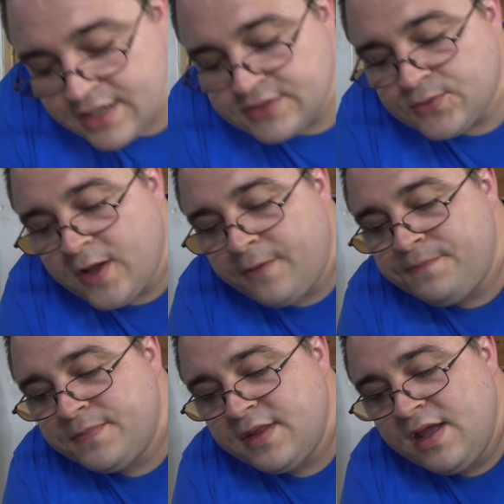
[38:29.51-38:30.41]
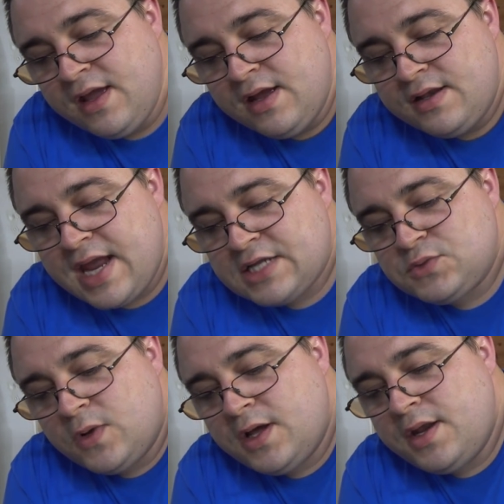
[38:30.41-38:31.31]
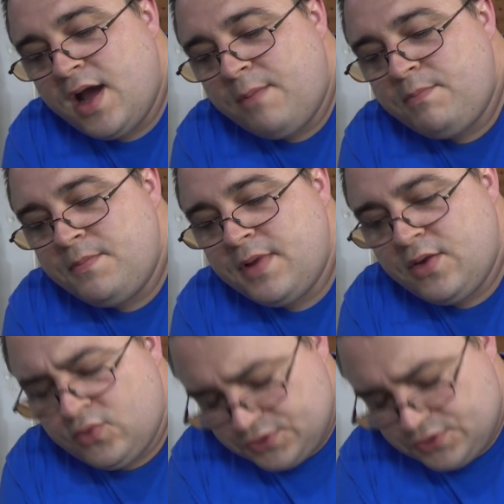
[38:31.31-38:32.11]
as well. Next one up, and we're